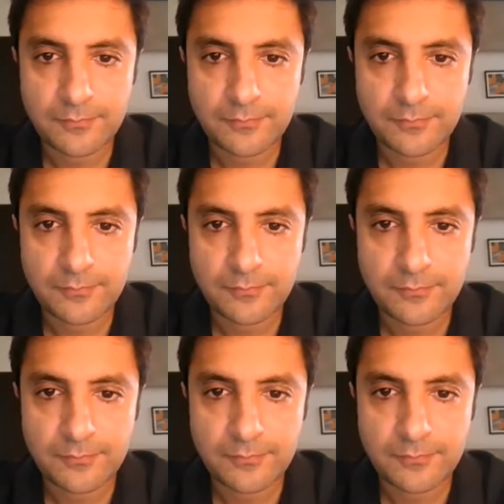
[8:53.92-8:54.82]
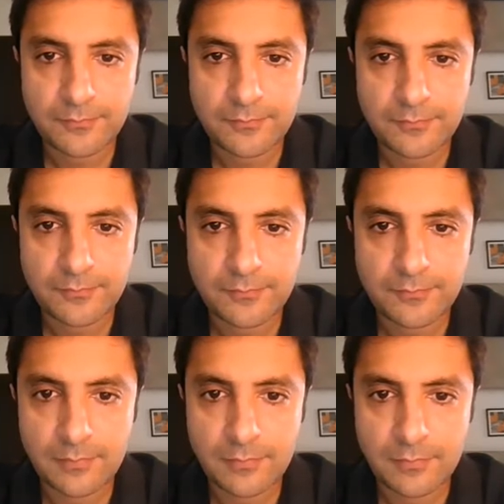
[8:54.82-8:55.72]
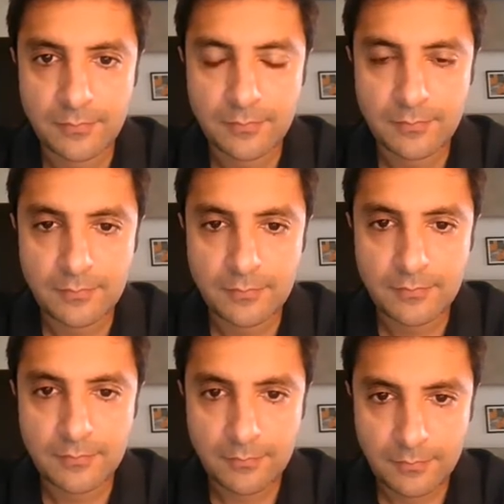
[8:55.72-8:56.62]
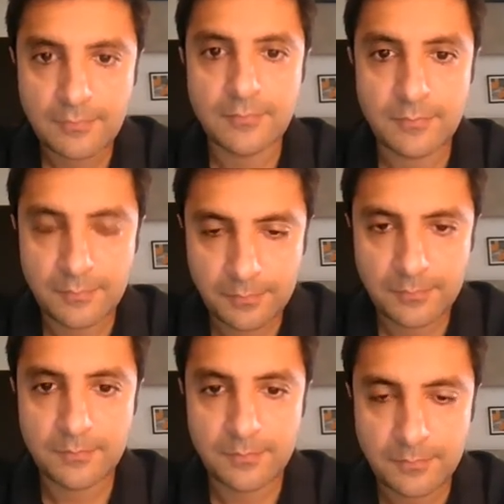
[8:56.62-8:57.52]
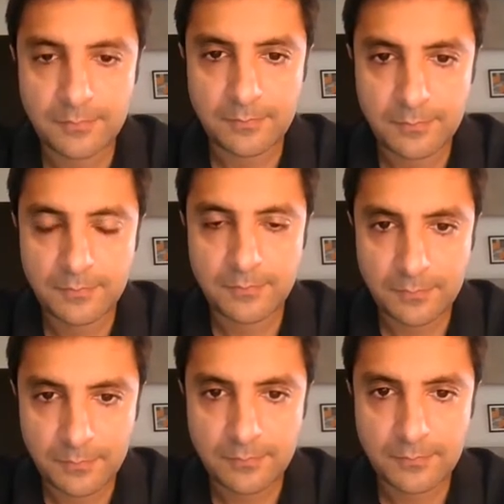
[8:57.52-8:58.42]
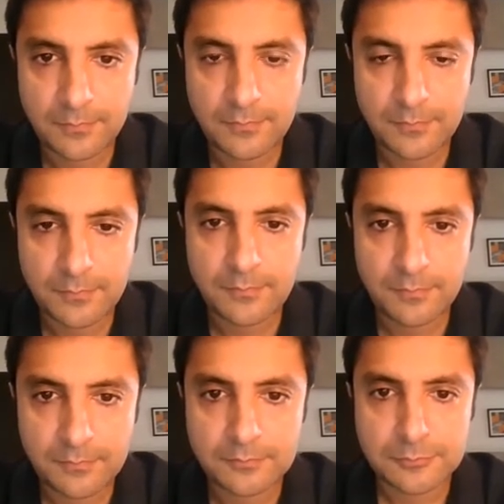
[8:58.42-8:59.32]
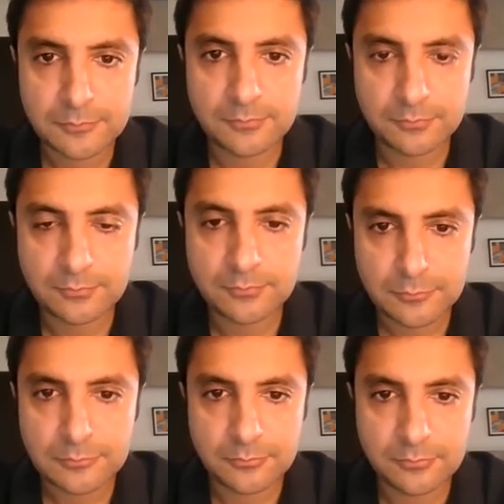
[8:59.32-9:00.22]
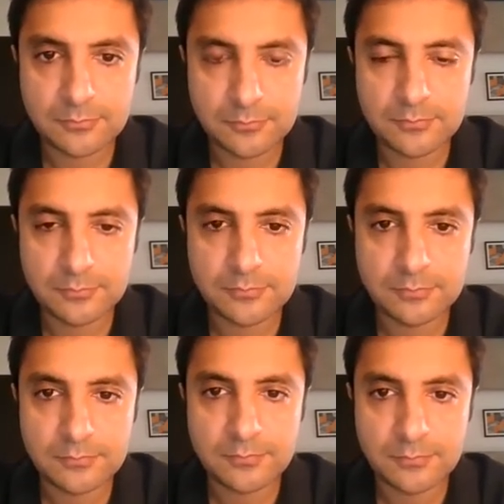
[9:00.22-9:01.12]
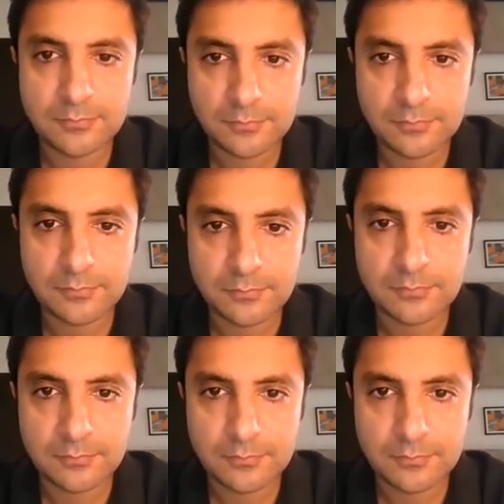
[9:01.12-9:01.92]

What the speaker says: [no speech]